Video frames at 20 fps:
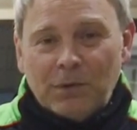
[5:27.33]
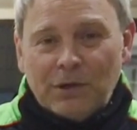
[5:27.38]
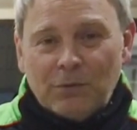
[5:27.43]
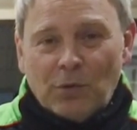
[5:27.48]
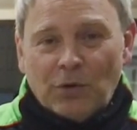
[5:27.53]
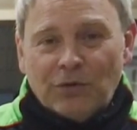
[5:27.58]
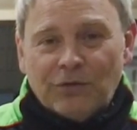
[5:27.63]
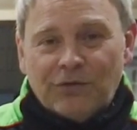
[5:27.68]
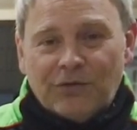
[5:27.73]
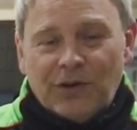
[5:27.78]

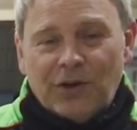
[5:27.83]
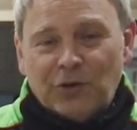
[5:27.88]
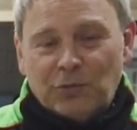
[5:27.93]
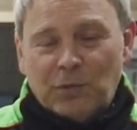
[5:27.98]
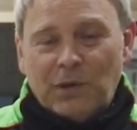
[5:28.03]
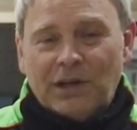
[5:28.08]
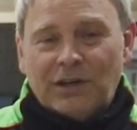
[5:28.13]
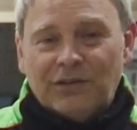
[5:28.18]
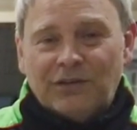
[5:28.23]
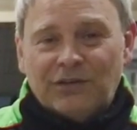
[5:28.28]
We want, as far
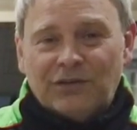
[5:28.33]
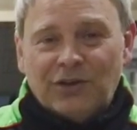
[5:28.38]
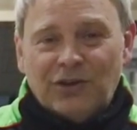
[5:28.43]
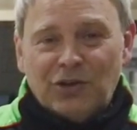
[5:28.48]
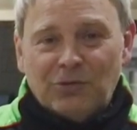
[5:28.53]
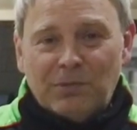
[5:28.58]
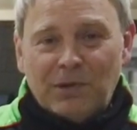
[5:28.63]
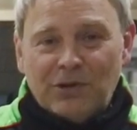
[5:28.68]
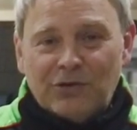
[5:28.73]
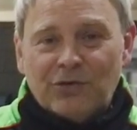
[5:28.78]
as we're
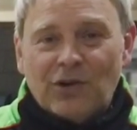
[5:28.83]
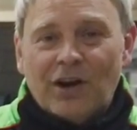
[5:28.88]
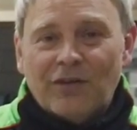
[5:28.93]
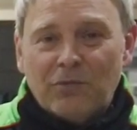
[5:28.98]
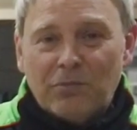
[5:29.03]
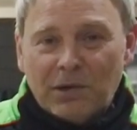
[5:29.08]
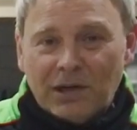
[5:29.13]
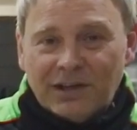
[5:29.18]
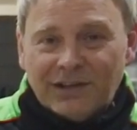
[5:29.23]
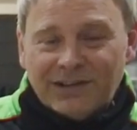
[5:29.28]
concerned, to be
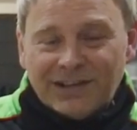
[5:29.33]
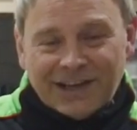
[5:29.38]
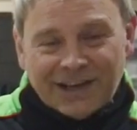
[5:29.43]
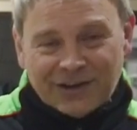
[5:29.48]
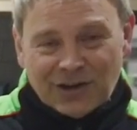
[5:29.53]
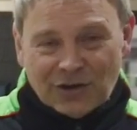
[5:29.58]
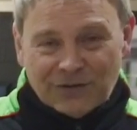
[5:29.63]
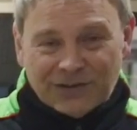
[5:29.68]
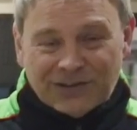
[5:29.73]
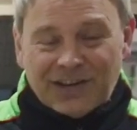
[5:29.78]

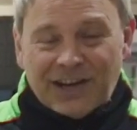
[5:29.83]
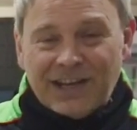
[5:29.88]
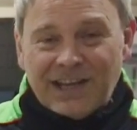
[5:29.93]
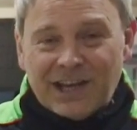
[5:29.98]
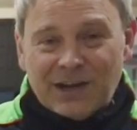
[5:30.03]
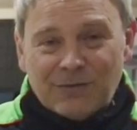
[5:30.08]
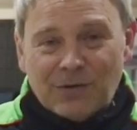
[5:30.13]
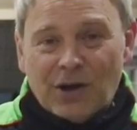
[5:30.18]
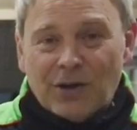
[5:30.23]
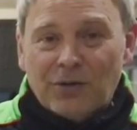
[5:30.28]
drivability and
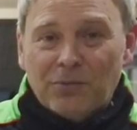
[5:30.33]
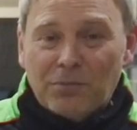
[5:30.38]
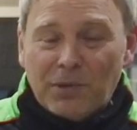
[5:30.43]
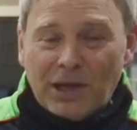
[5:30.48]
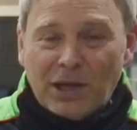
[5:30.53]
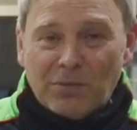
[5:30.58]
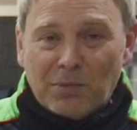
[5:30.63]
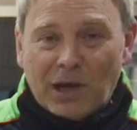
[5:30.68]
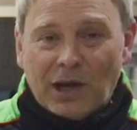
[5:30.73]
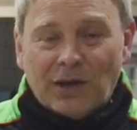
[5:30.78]
overtaking rather than
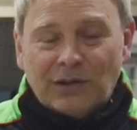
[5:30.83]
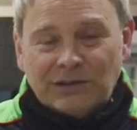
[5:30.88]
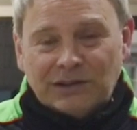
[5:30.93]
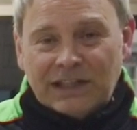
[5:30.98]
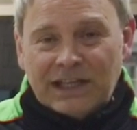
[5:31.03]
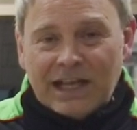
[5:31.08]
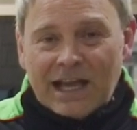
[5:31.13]
peak power.